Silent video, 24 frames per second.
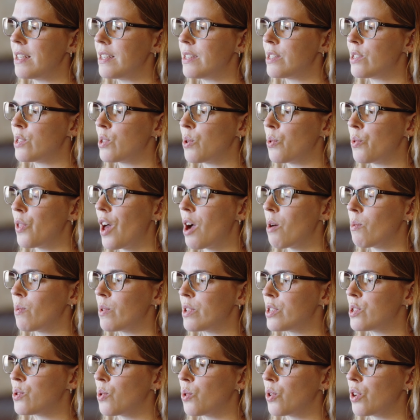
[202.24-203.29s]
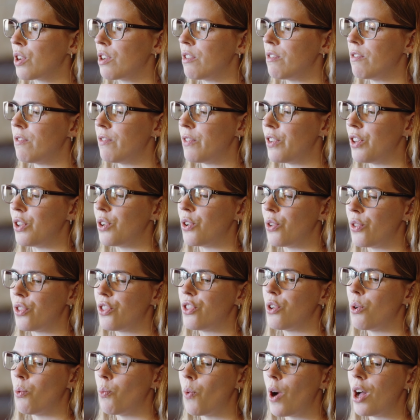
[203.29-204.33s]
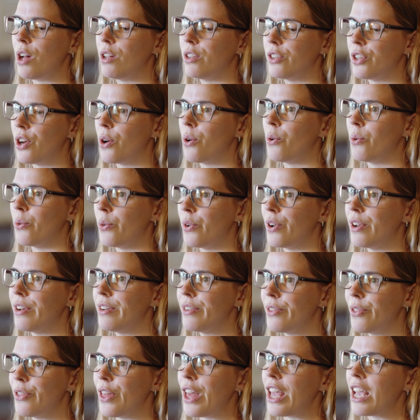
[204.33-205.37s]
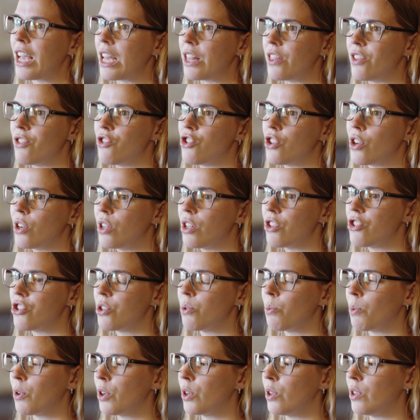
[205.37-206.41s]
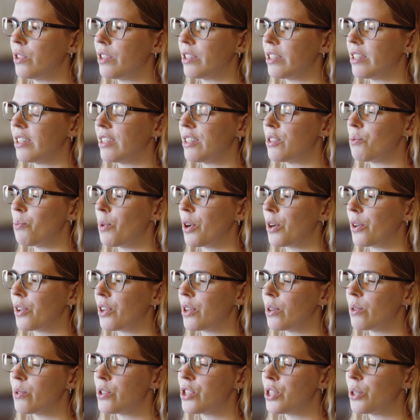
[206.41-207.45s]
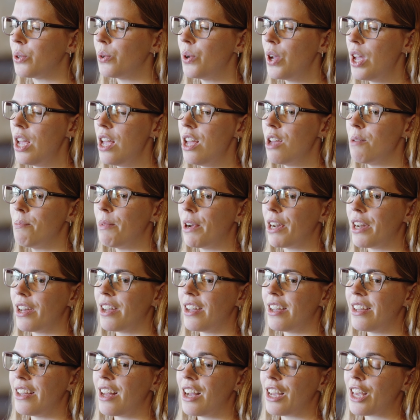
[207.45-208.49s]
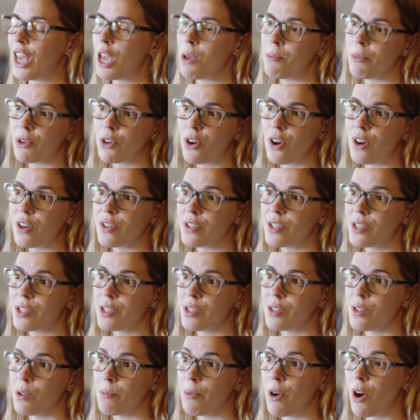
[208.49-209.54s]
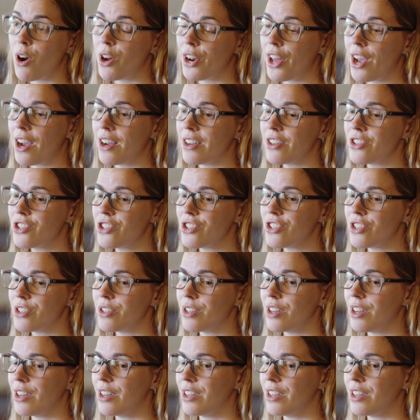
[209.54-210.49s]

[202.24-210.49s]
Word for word: So that was sort of, you know, the well-known thing in the geology world and where to go to. But I came across a potash